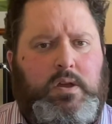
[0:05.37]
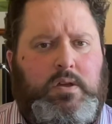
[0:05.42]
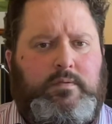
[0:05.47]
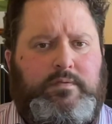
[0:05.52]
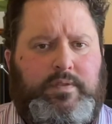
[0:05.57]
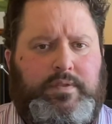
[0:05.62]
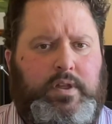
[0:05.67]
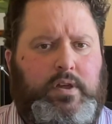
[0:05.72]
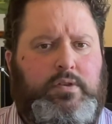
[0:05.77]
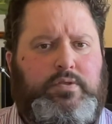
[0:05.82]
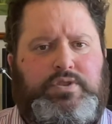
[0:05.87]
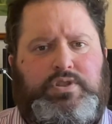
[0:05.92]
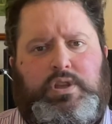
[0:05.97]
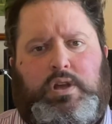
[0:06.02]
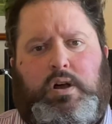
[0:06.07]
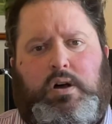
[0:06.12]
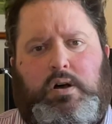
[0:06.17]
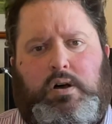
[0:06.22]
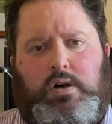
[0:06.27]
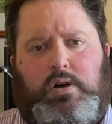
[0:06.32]
For those that
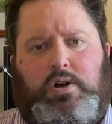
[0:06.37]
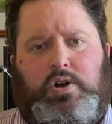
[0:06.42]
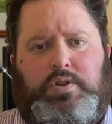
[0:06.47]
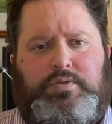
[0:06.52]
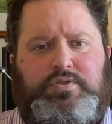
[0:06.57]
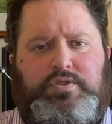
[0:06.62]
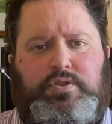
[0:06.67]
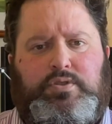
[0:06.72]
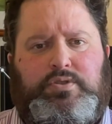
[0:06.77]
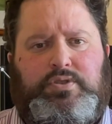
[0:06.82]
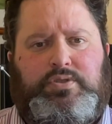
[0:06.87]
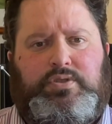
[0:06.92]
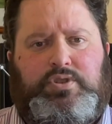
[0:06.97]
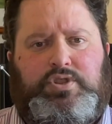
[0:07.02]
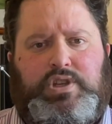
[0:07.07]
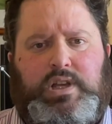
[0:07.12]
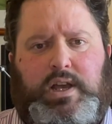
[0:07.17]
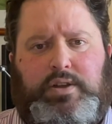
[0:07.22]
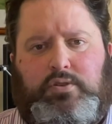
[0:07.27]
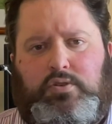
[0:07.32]
are new to the
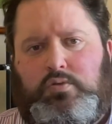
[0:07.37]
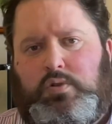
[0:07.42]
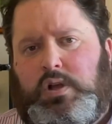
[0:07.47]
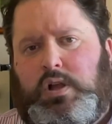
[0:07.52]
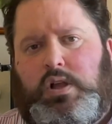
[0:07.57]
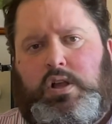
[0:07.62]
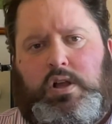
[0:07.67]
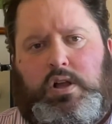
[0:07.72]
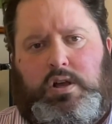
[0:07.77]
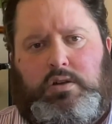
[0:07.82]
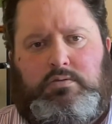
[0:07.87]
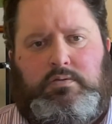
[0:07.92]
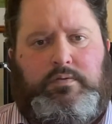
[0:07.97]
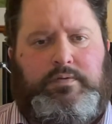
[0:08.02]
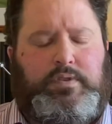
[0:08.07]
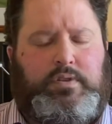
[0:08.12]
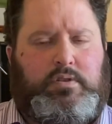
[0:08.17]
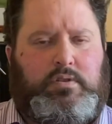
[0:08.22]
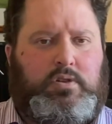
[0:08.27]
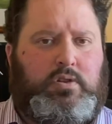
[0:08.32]
channel, I
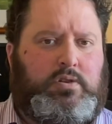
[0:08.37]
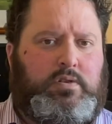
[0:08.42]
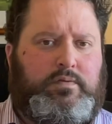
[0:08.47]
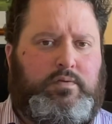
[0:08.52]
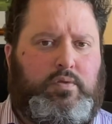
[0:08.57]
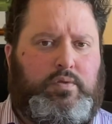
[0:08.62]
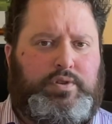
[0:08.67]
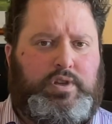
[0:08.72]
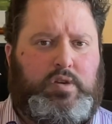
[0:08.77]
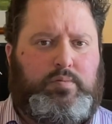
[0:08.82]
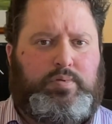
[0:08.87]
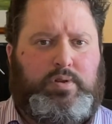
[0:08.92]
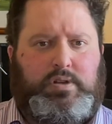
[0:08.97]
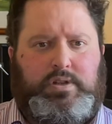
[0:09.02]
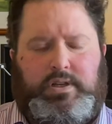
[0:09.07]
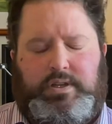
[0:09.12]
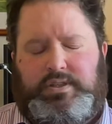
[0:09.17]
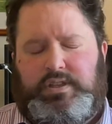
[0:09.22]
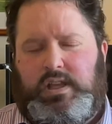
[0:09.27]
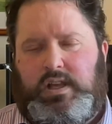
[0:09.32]
review a lot of audio
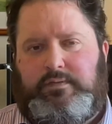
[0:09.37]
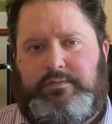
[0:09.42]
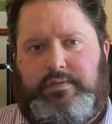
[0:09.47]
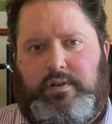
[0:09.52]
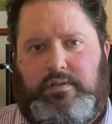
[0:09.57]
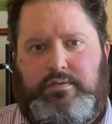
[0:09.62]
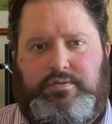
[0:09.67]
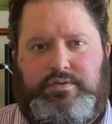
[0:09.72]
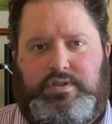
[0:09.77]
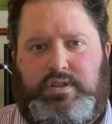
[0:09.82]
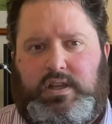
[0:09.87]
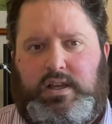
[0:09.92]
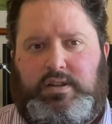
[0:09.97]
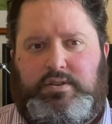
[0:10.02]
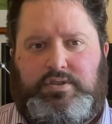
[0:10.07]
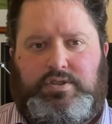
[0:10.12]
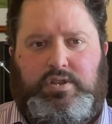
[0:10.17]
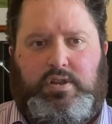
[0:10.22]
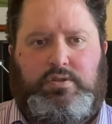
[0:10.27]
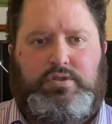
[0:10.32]
products, headphones and
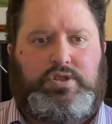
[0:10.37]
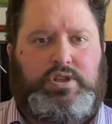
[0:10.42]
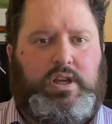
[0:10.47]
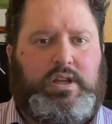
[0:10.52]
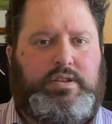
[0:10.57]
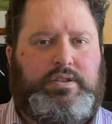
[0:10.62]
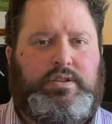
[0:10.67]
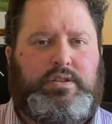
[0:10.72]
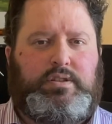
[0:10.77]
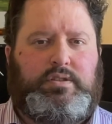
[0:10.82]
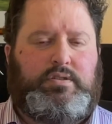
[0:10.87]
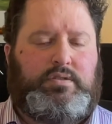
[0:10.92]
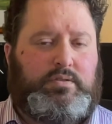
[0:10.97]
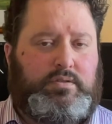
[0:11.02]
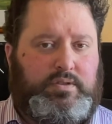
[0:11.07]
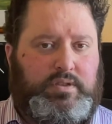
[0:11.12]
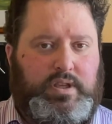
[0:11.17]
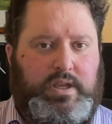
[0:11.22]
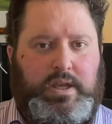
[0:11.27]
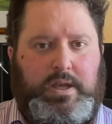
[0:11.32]
associated
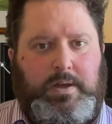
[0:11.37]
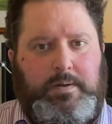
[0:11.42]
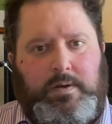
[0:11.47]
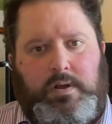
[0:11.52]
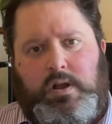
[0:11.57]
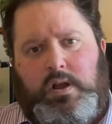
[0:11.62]
gear.